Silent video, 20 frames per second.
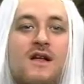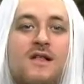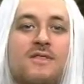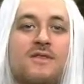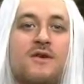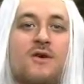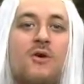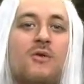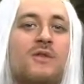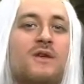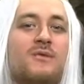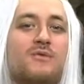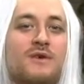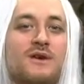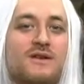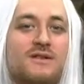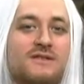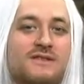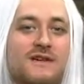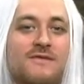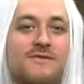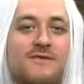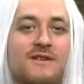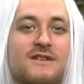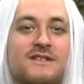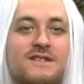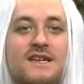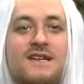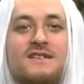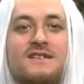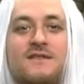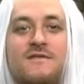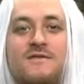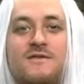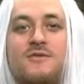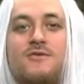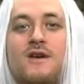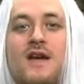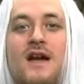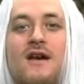the only real difference is a
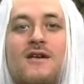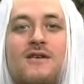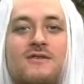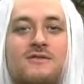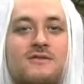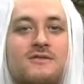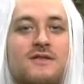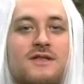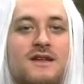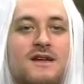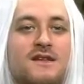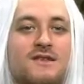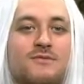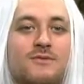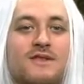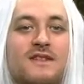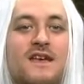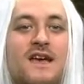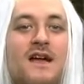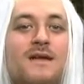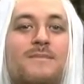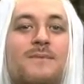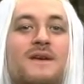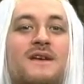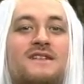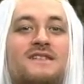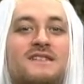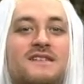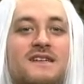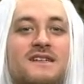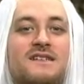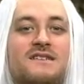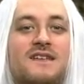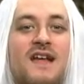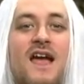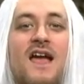few character things with the NPCs,